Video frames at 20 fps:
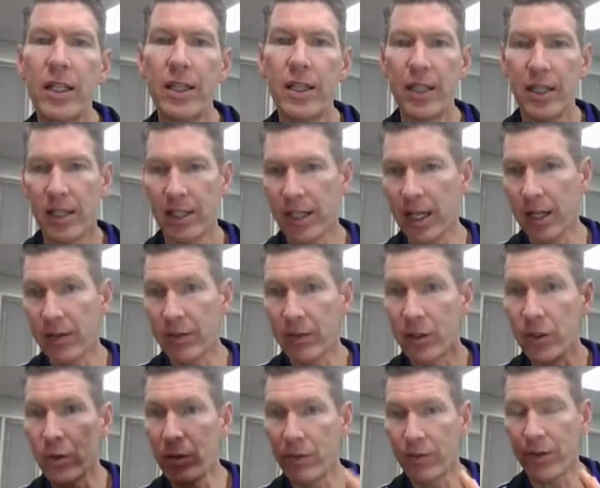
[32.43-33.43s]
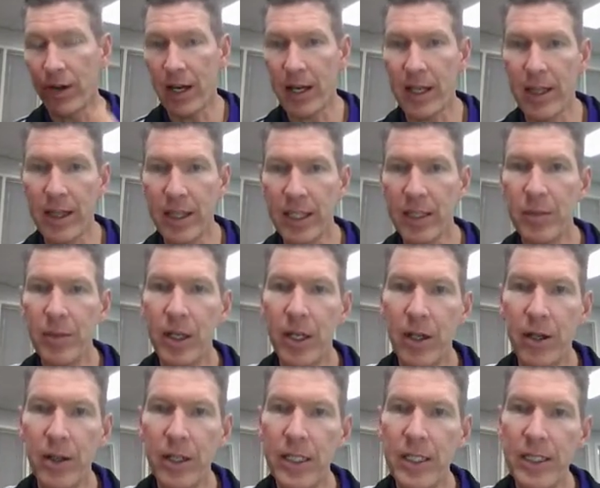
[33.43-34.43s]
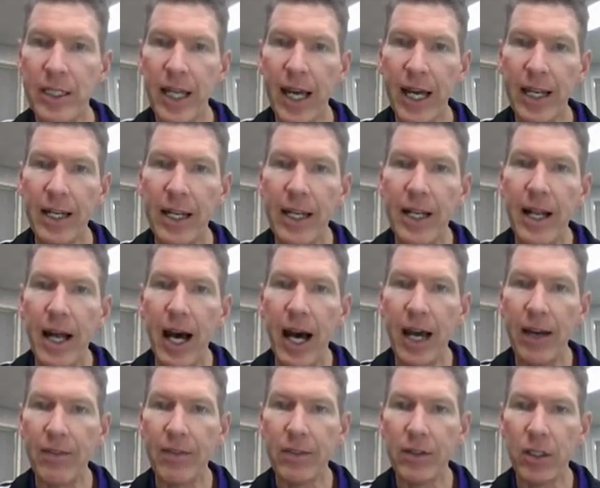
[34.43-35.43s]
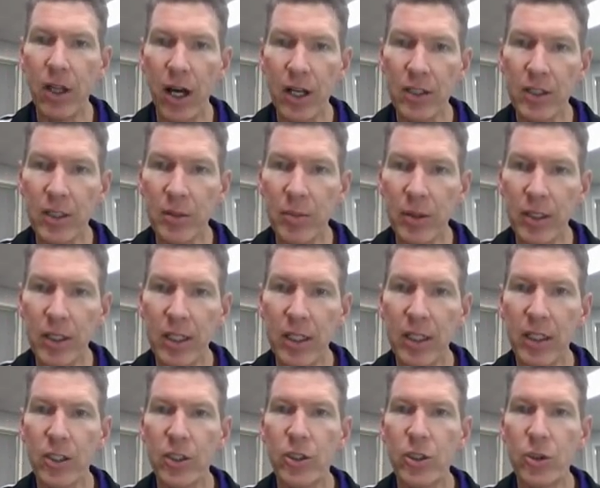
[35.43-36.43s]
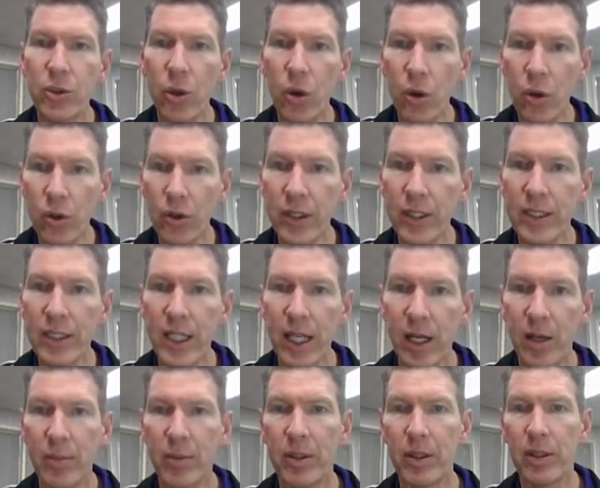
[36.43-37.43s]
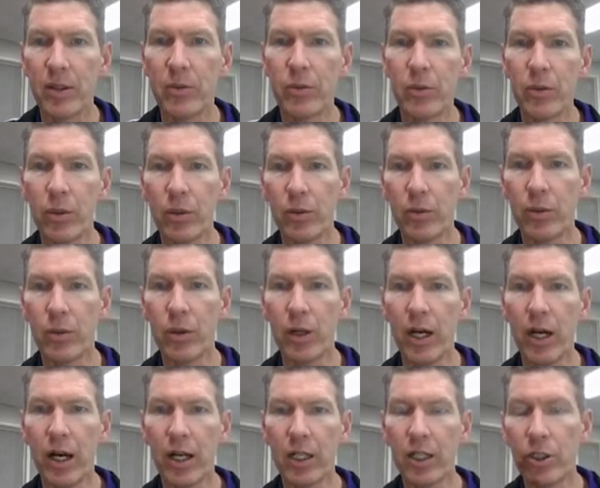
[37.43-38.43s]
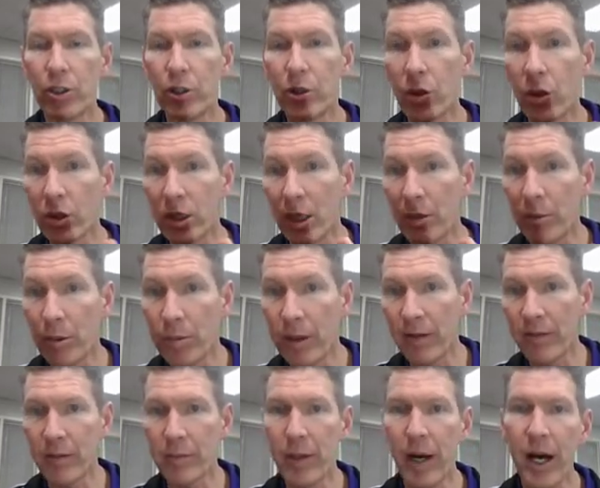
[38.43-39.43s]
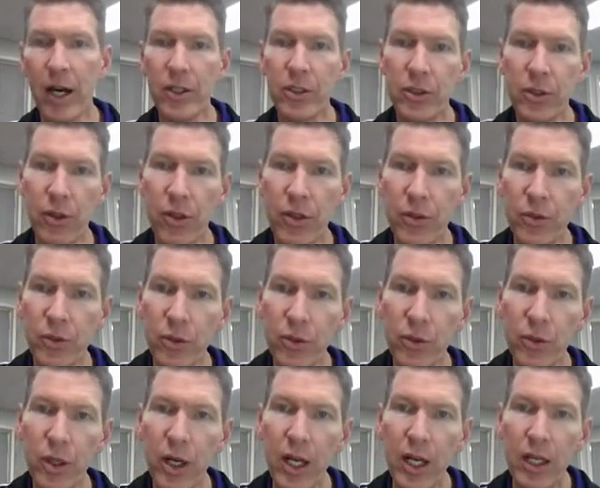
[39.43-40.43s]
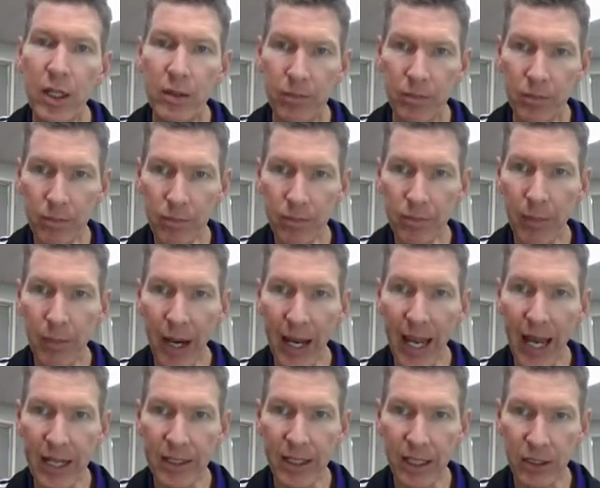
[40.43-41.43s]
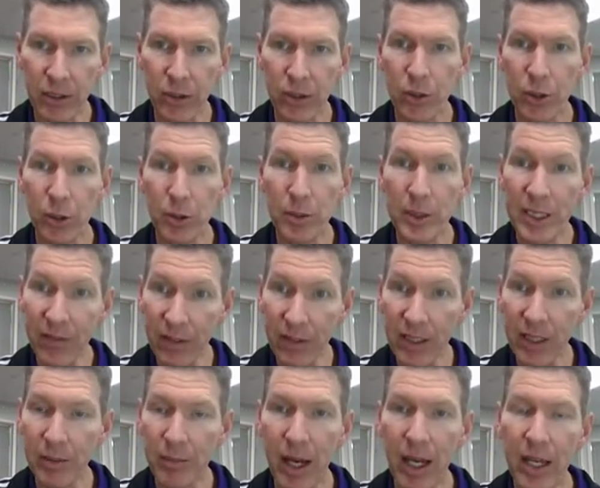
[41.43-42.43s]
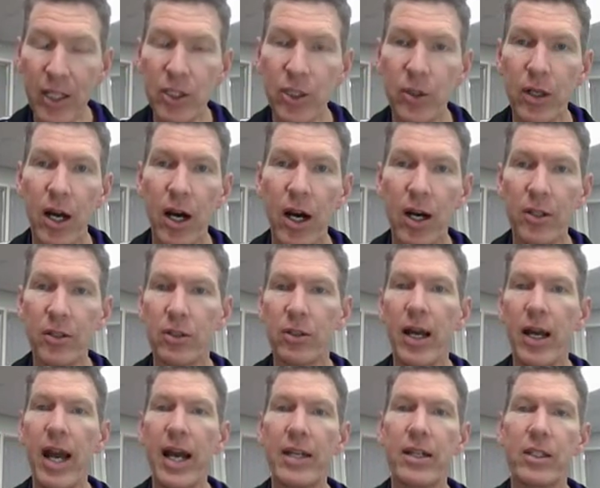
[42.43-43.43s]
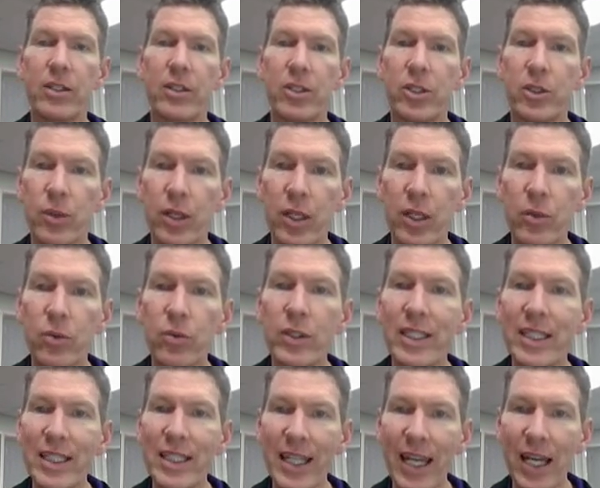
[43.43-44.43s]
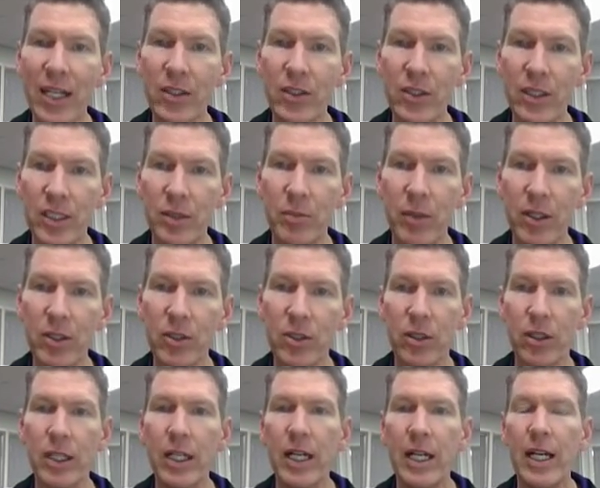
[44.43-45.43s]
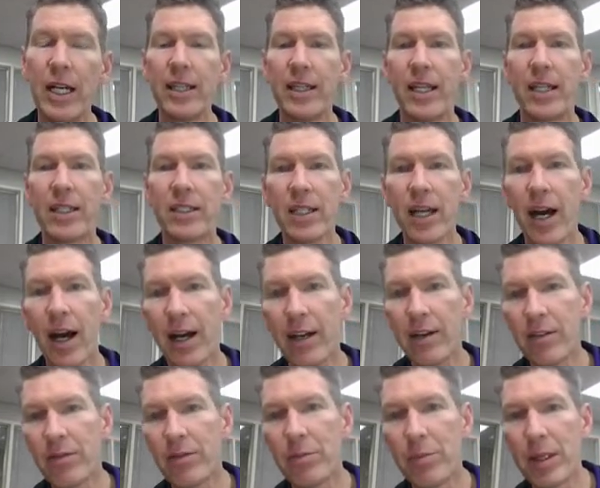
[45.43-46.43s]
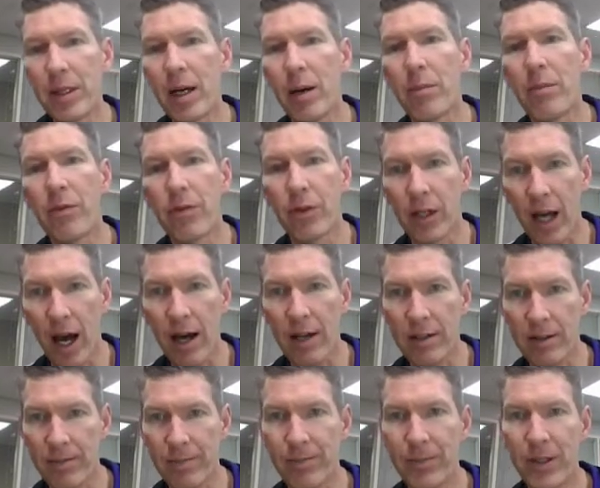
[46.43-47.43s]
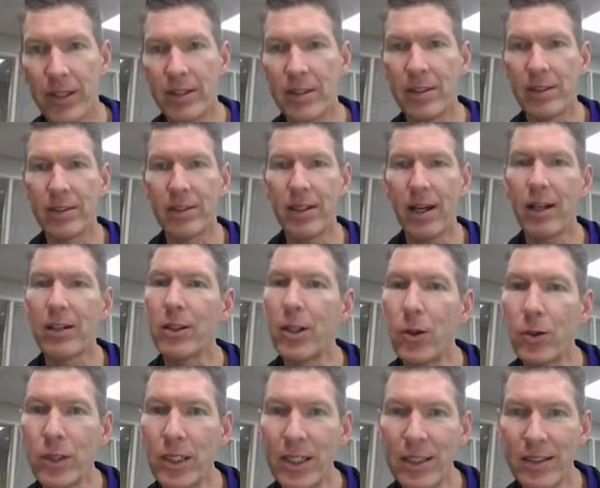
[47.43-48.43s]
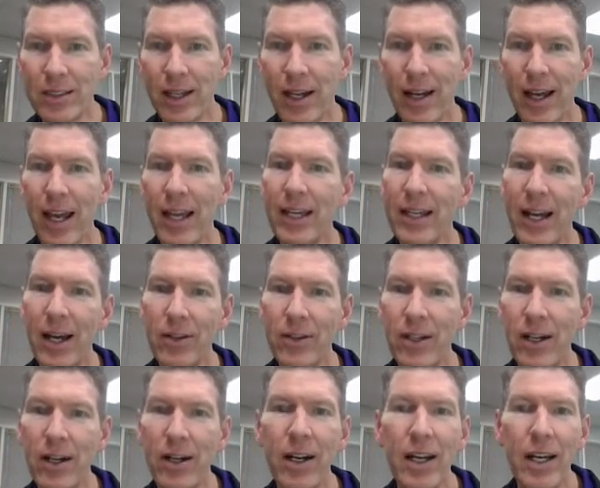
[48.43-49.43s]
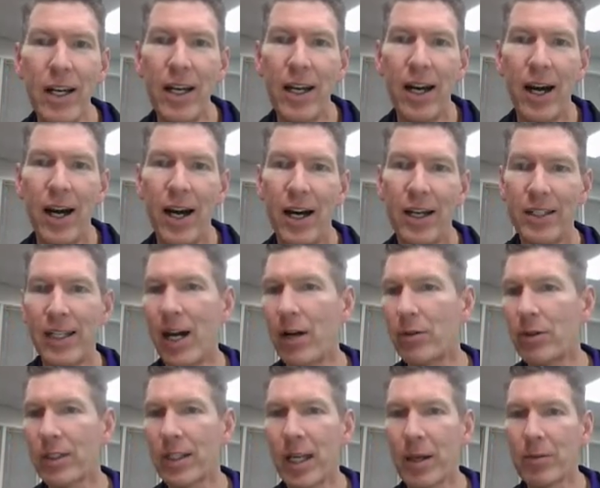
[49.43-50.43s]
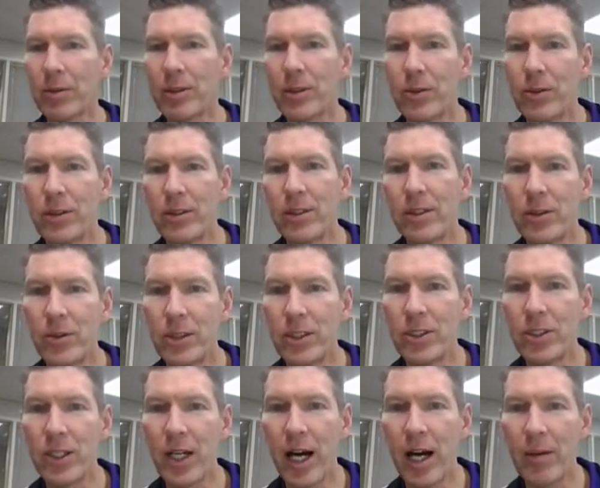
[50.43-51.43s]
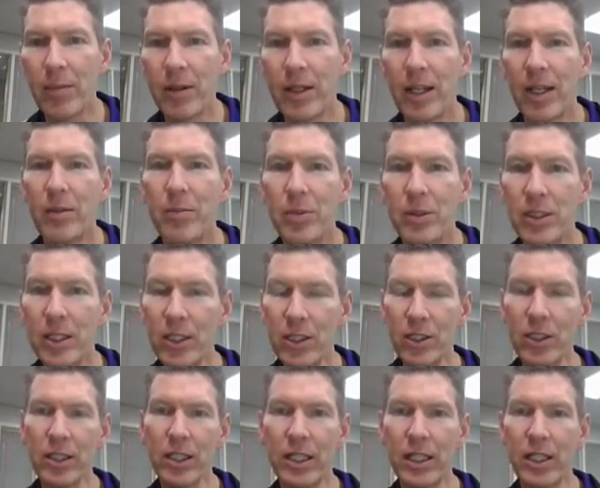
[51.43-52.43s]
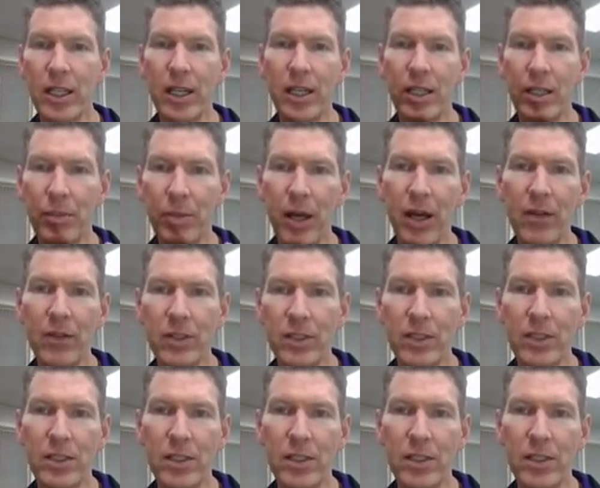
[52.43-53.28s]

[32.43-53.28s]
the kind of unifying theme here is that I've lost the ability to control this hip and control lumbo-pelvic posture through my adductors, or specifically my ischiocondylar adductor. So we're going to re-engage this muscle that has kind of become forgotten. It's kind of lonely. It's kind of hanging out there, not really able to do its job. And positionally, the pelvis is